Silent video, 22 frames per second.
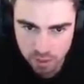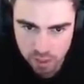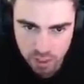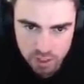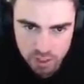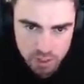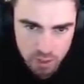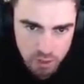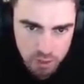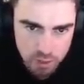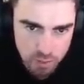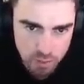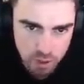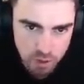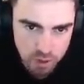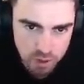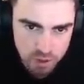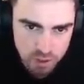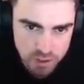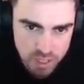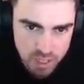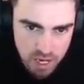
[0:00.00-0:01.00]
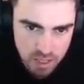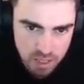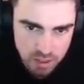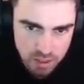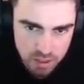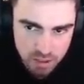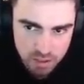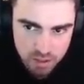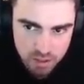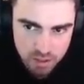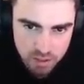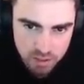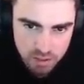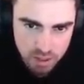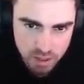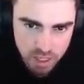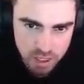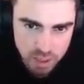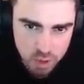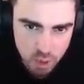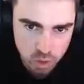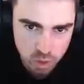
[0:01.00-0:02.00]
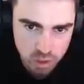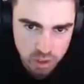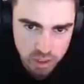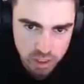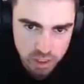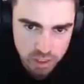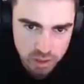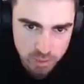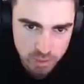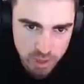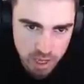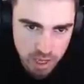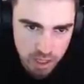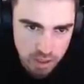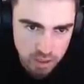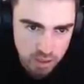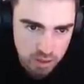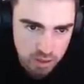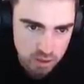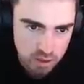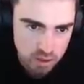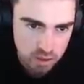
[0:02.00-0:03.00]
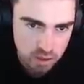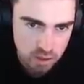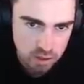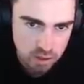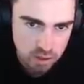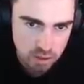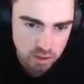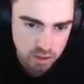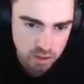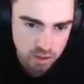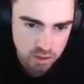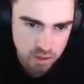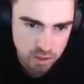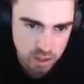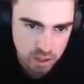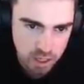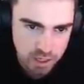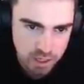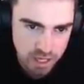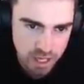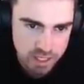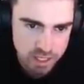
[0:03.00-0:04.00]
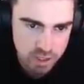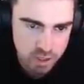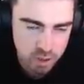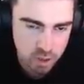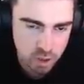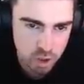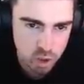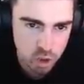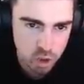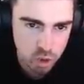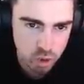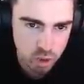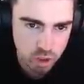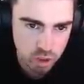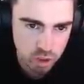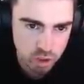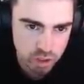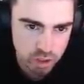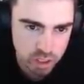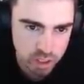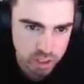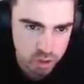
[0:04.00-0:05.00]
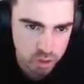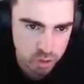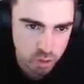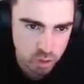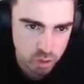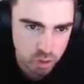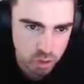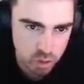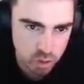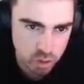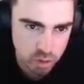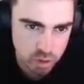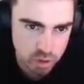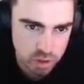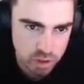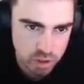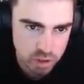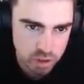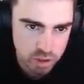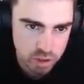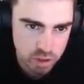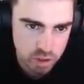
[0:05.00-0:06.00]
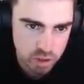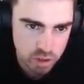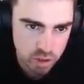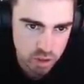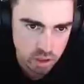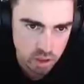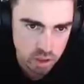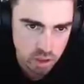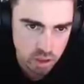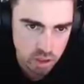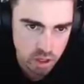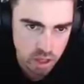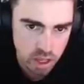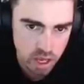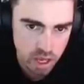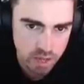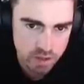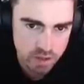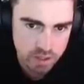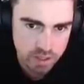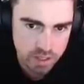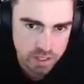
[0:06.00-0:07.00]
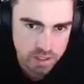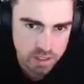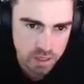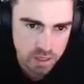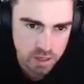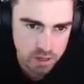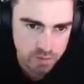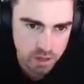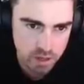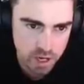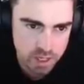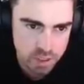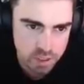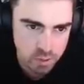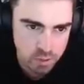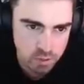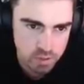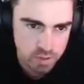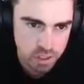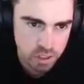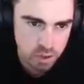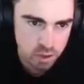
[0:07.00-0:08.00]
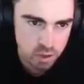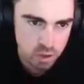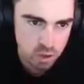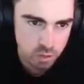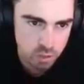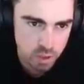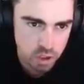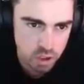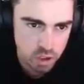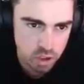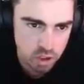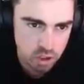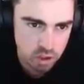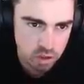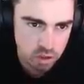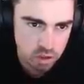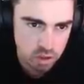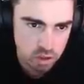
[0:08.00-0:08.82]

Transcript: Hits the ultimate onto the Talon. They do clear him out. And now he's looking to juke on the Ezreal Qs. And I think that's enough, guys. We're sitting on too much gold.